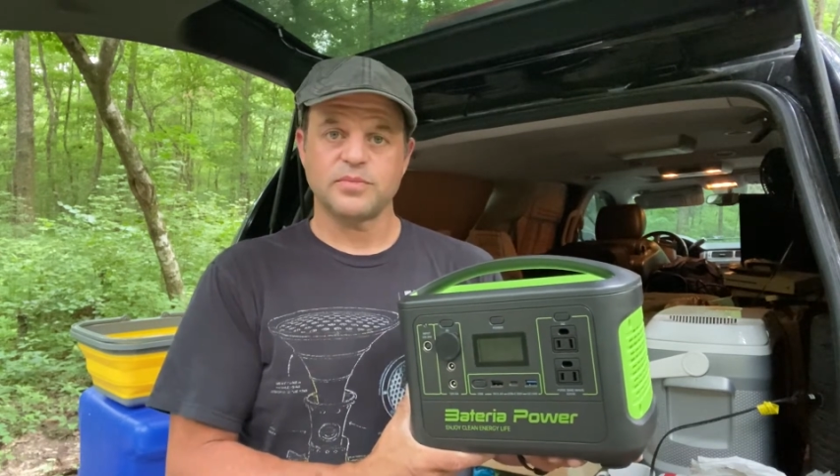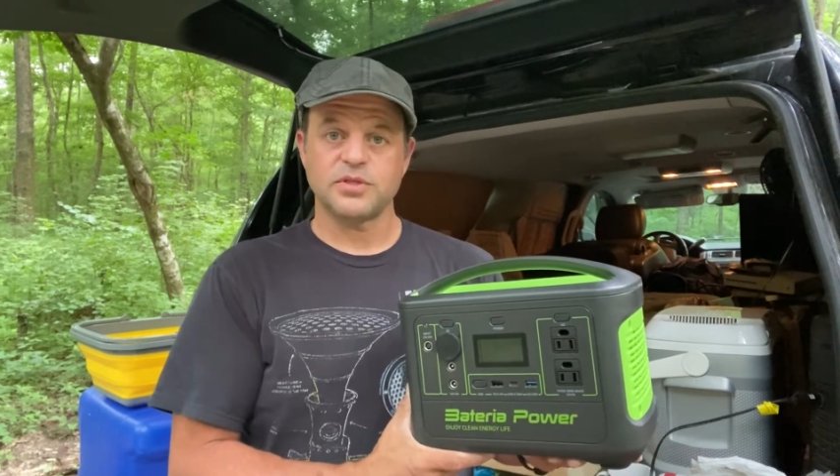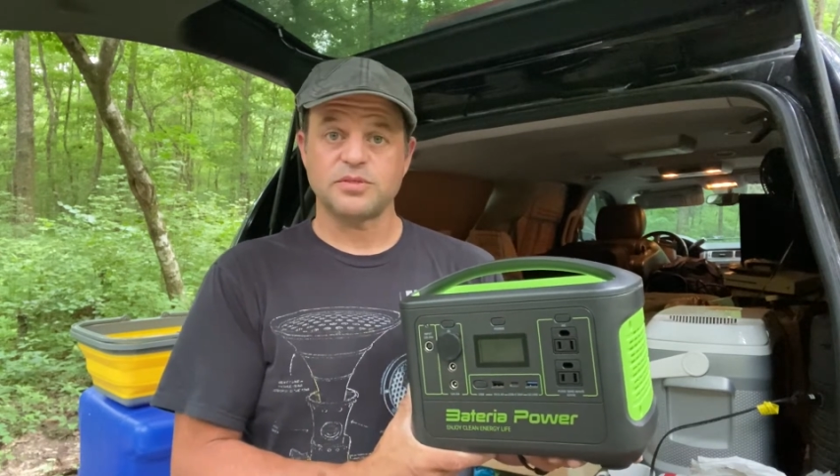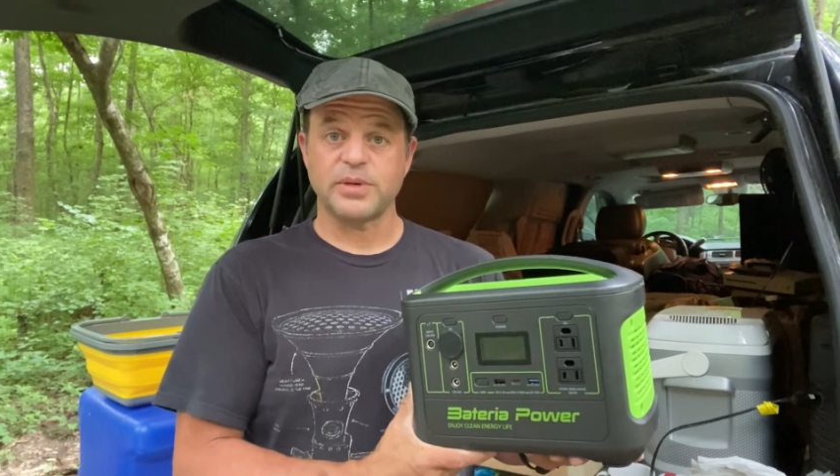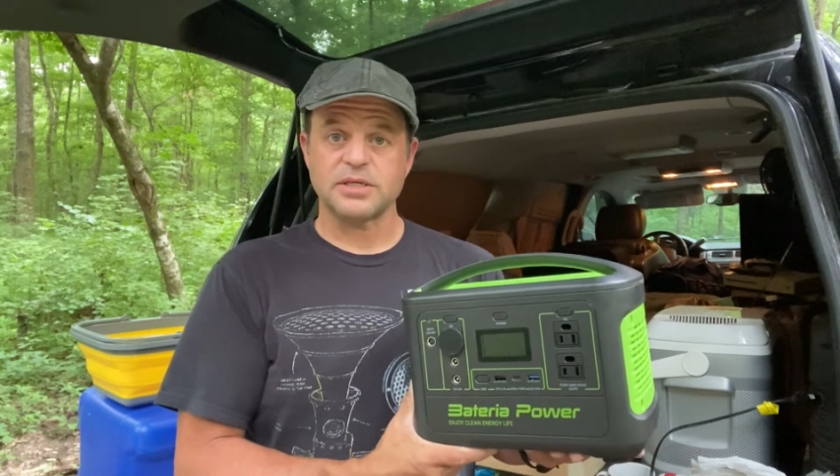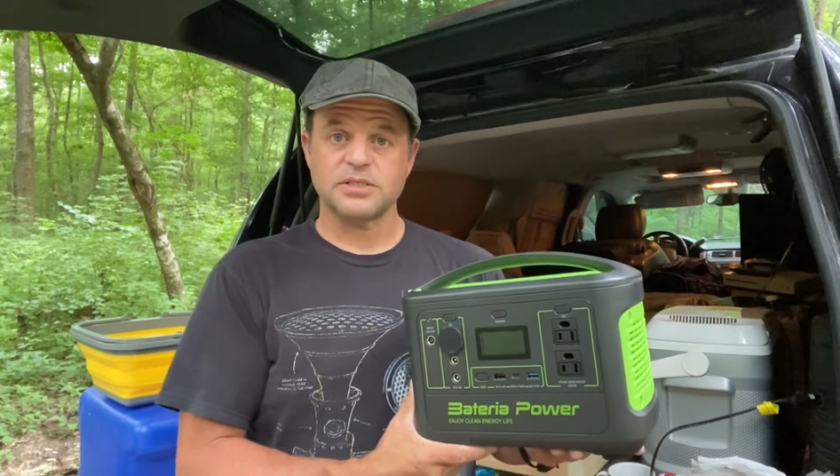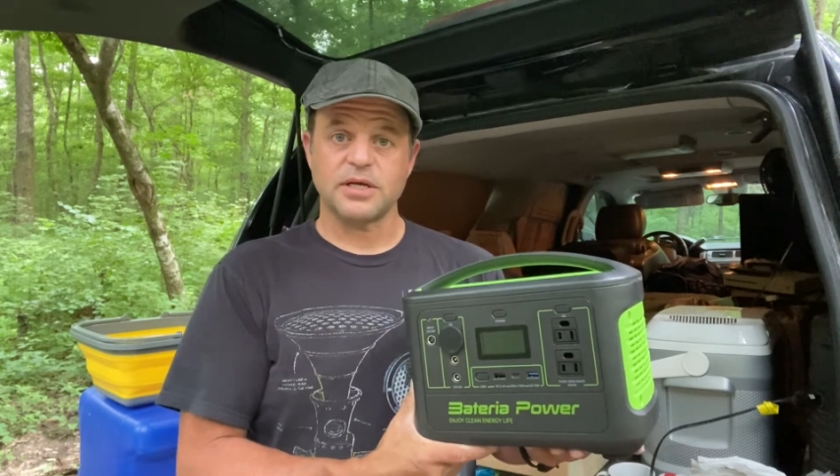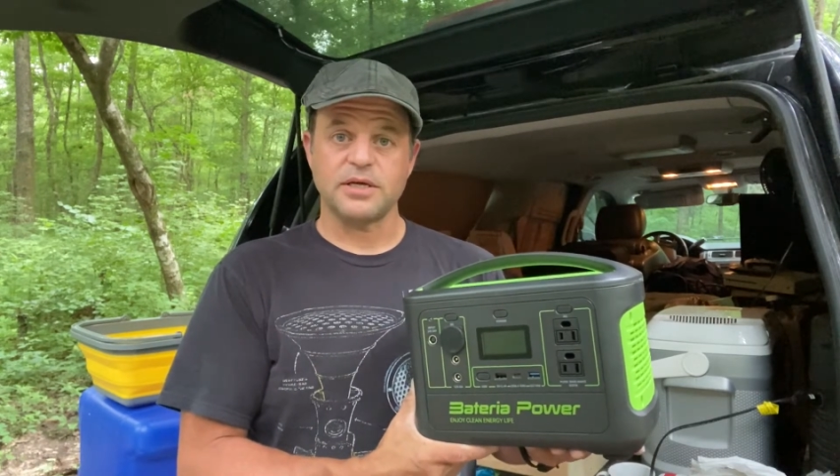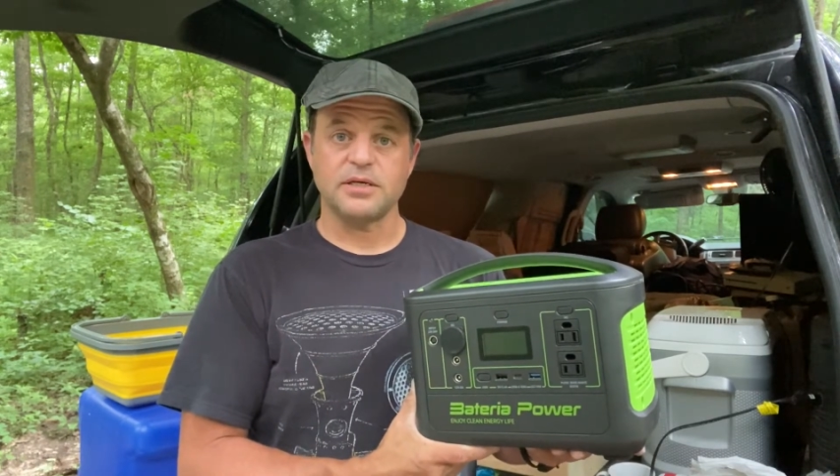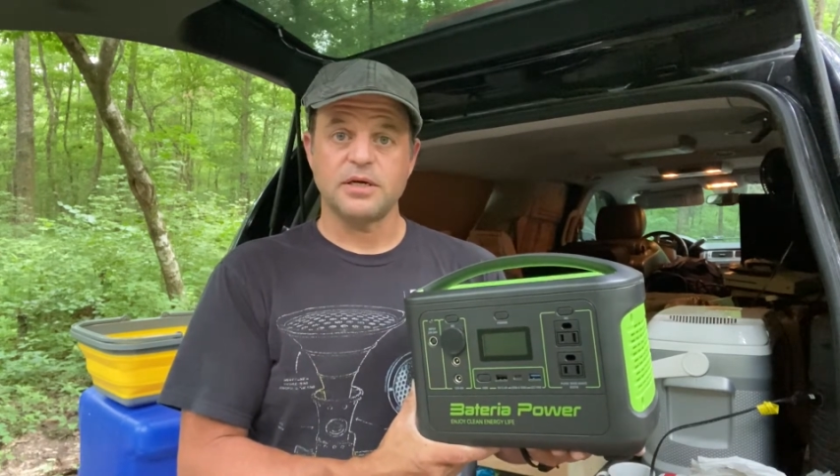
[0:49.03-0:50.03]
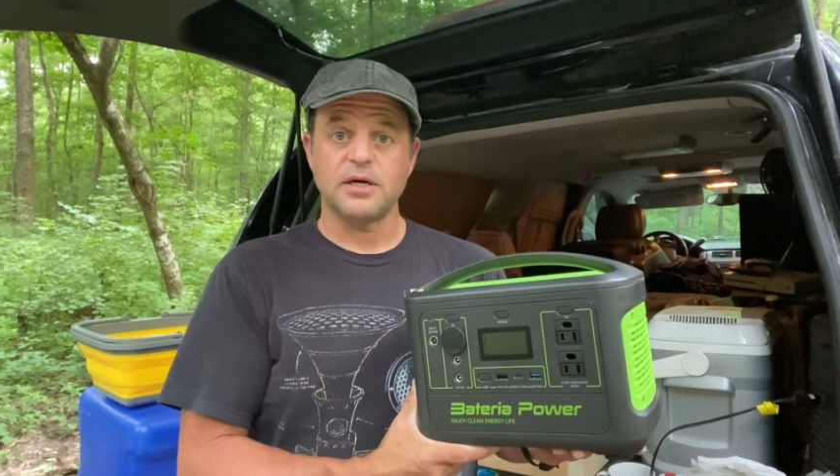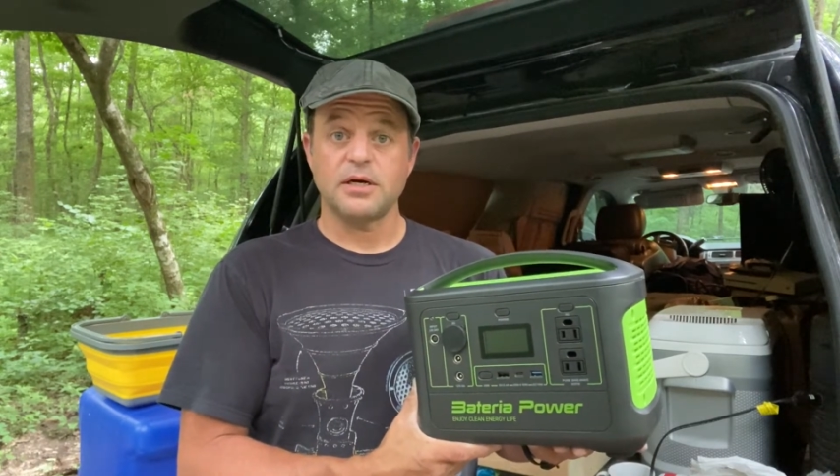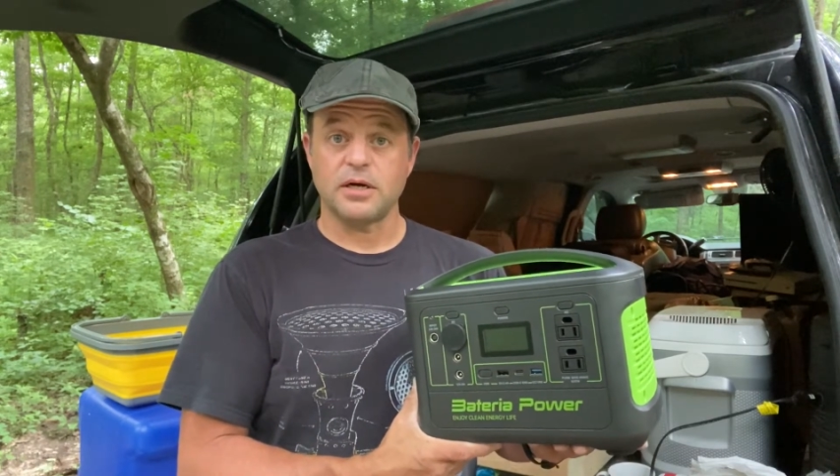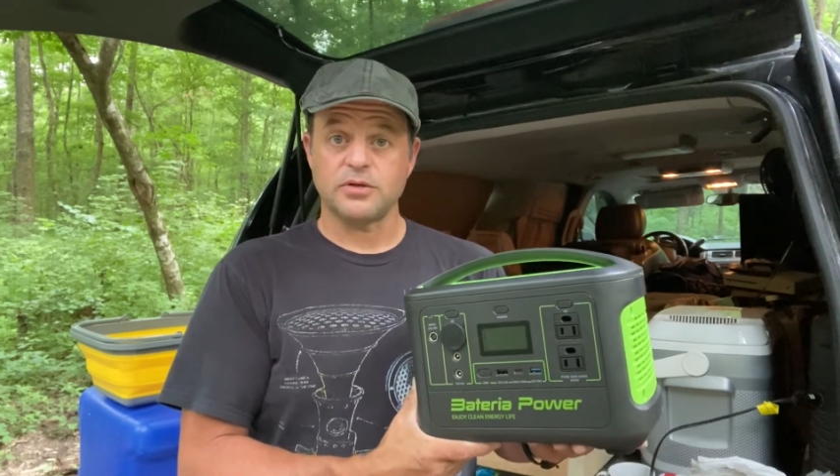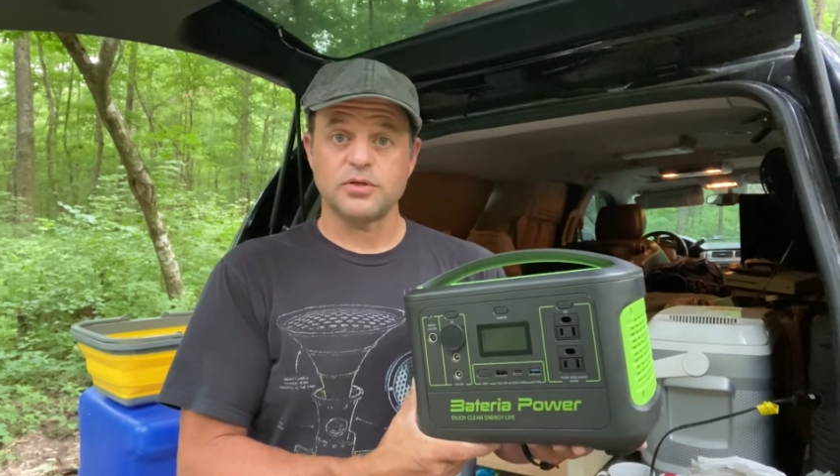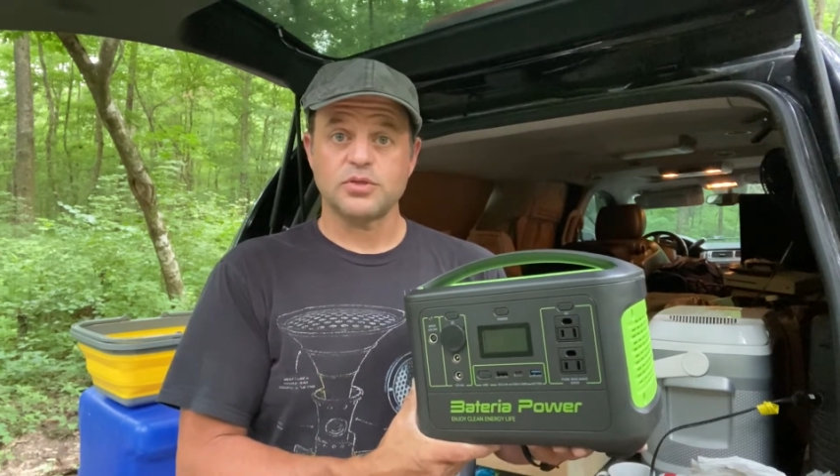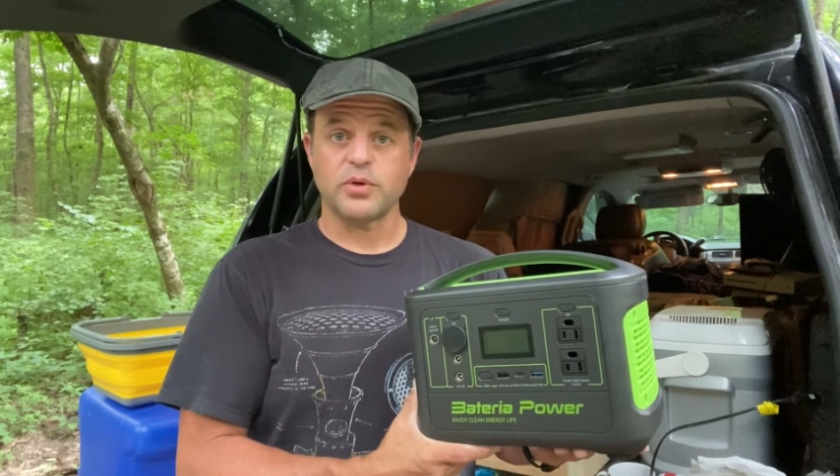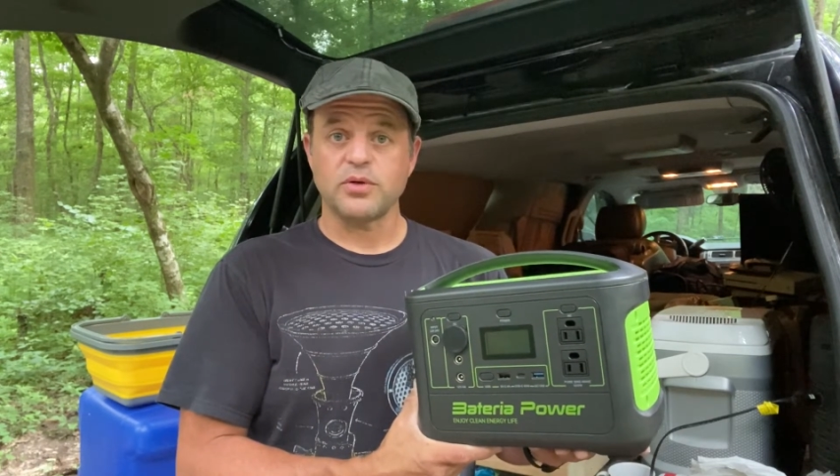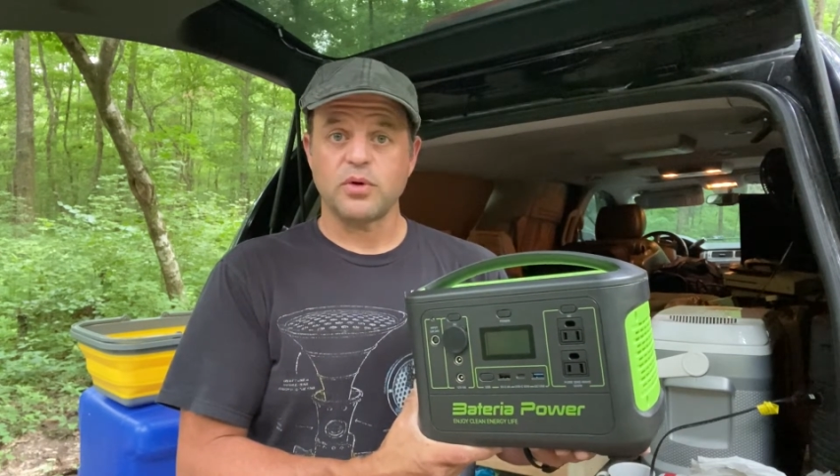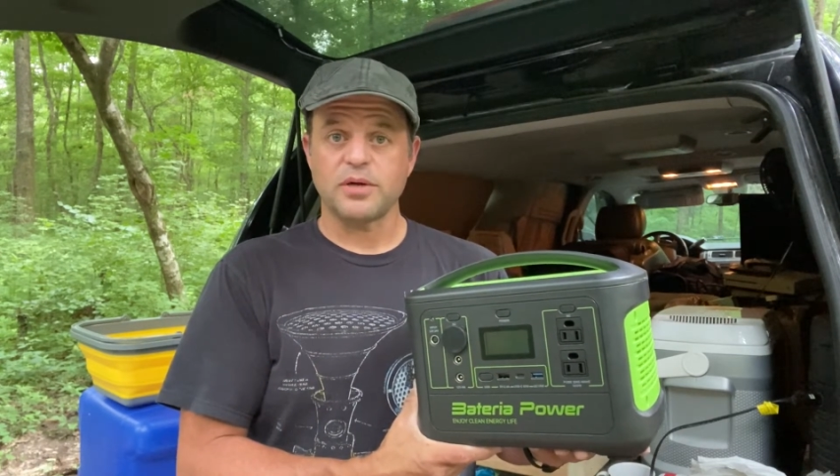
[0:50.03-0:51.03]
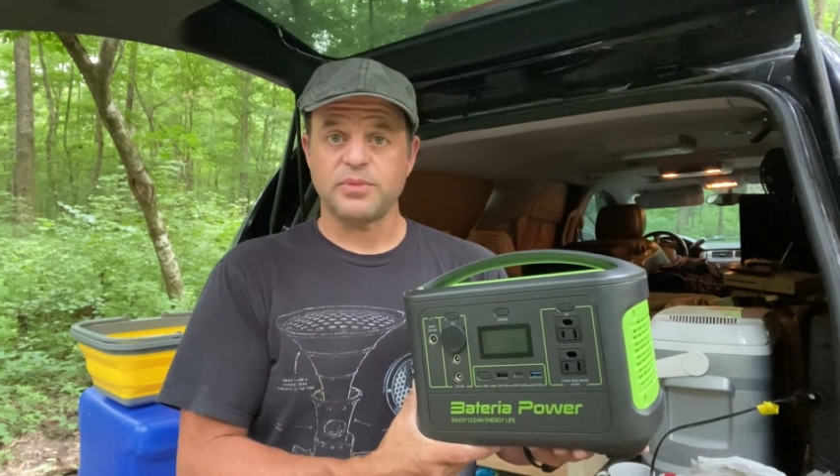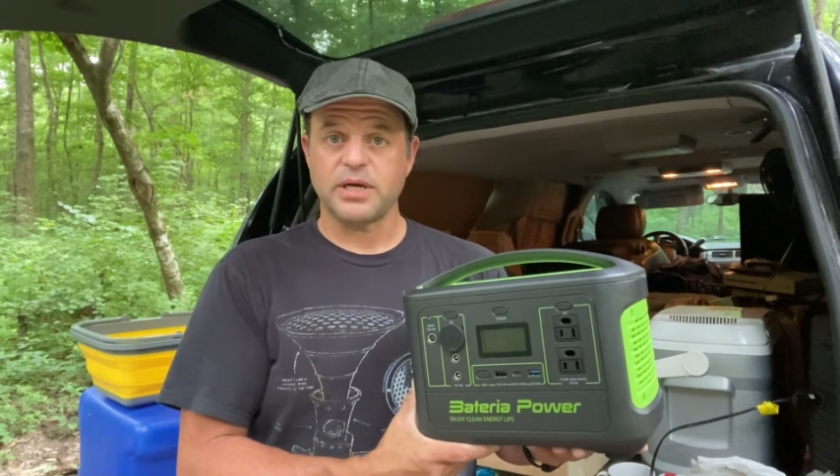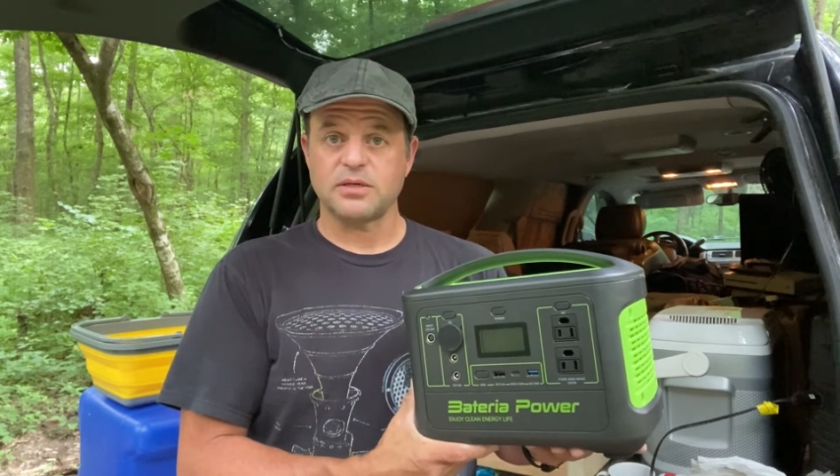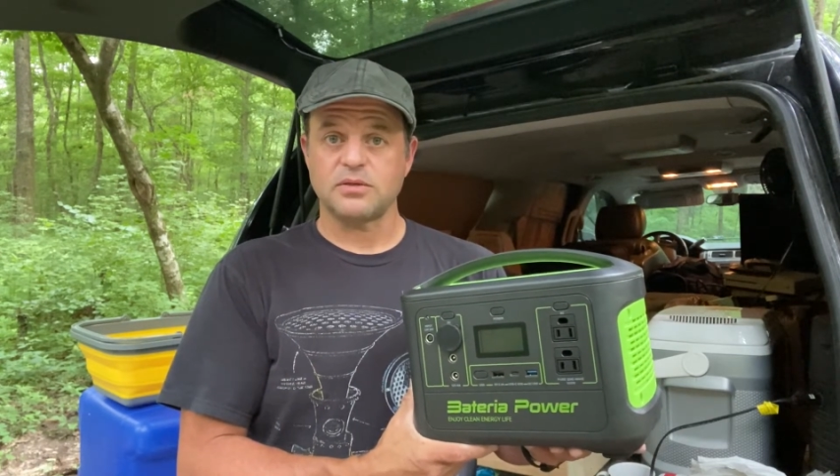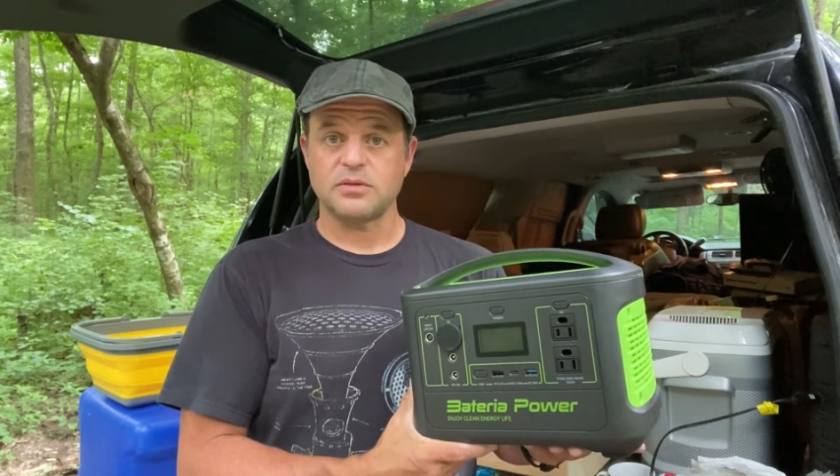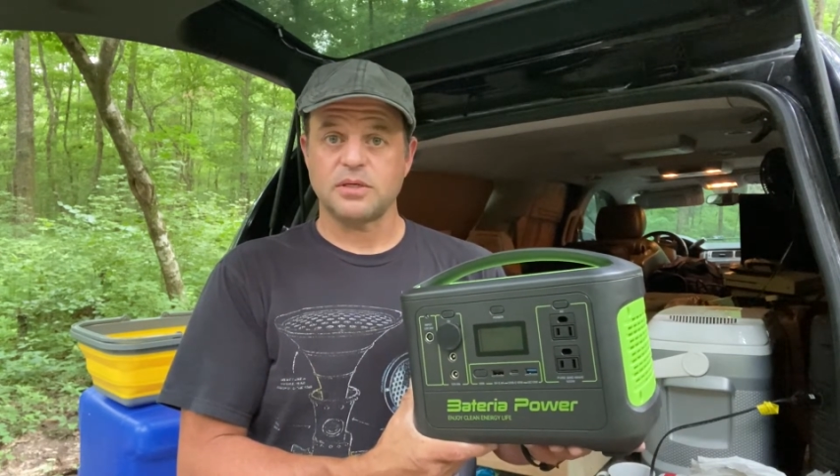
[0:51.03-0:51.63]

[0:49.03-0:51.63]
The specs say 120 watt panel